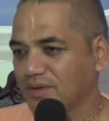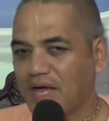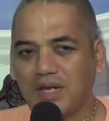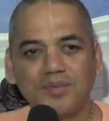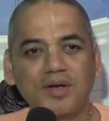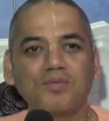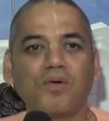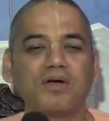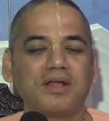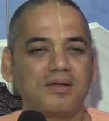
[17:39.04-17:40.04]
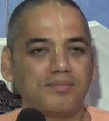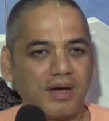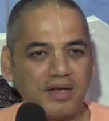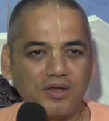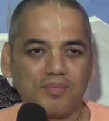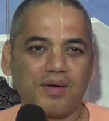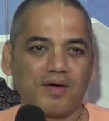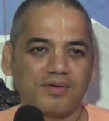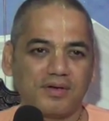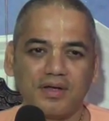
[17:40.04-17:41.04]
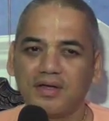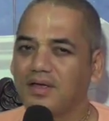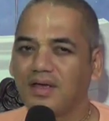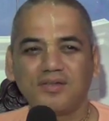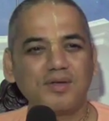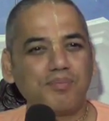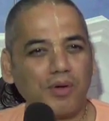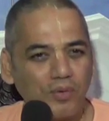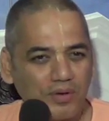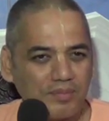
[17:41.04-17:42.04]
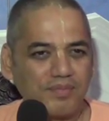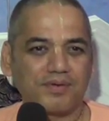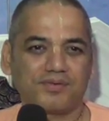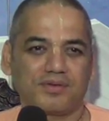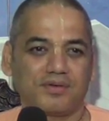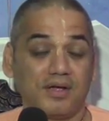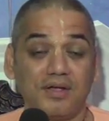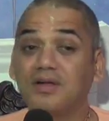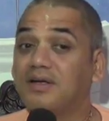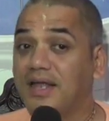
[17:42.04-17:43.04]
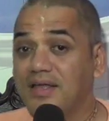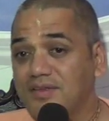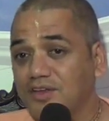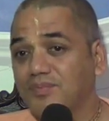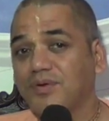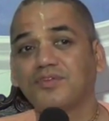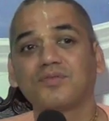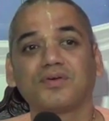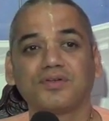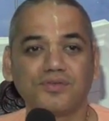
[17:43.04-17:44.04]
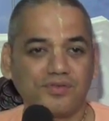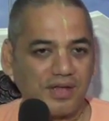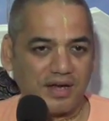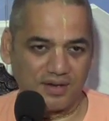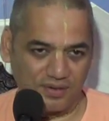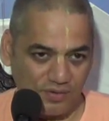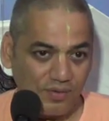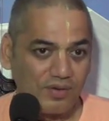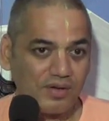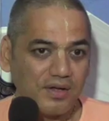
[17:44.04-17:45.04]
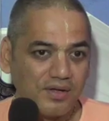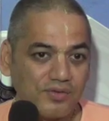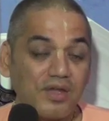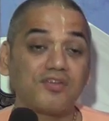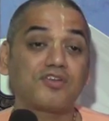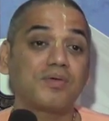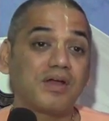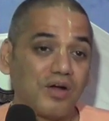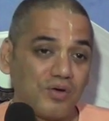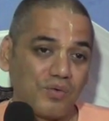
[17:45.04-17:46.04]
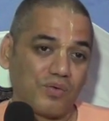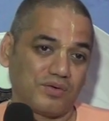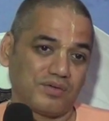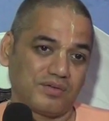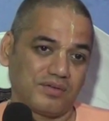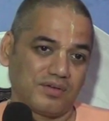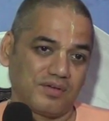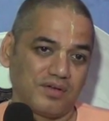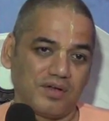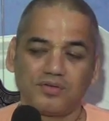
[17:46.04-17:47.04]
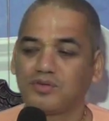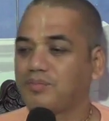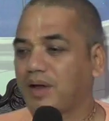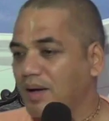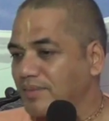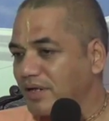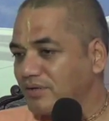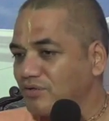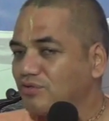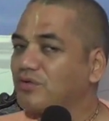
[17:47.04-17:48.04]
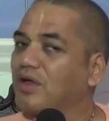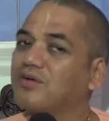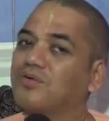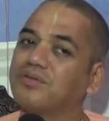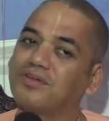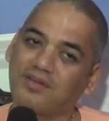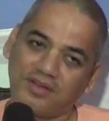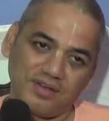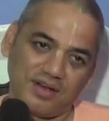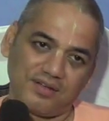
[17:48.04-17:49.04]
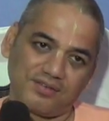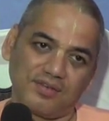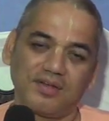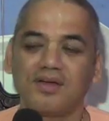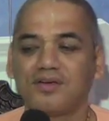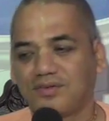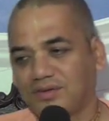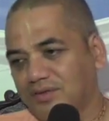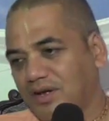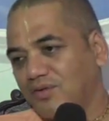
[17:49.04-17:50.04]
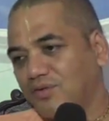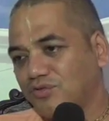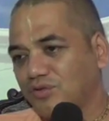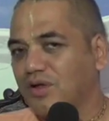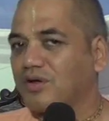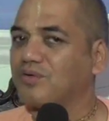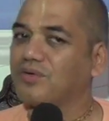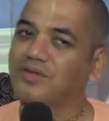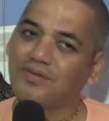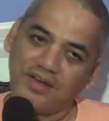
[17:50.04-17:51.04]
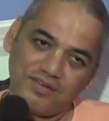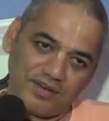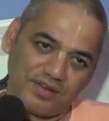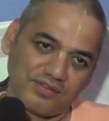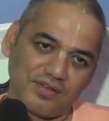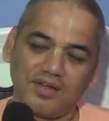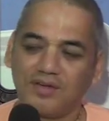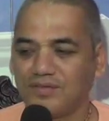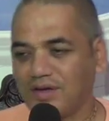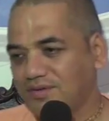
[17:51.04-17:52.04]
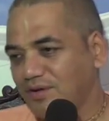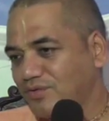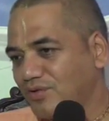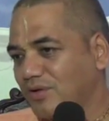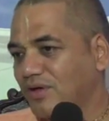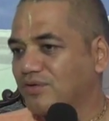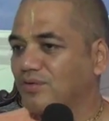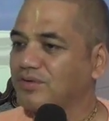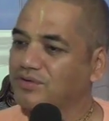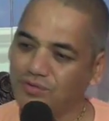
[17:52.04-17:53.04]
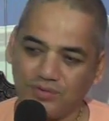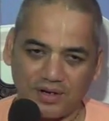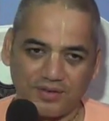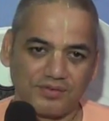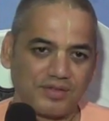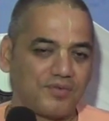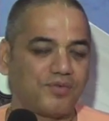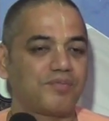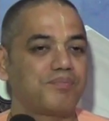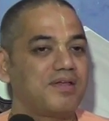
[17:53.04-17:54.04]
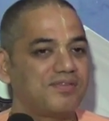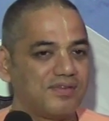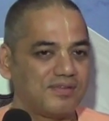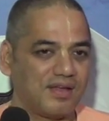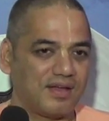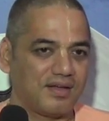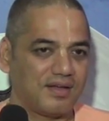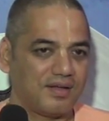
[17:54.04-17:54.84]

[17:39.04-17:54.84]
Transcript: Anybody wanting money or power is a polluted person, is a dangerous person for the society. True? So he has to be controlled. So Brahmana used to control the Kshatriyas. Kshatriya used to control the Vaishyas. Vaishya used to control the Shudras. Therefore peace is there.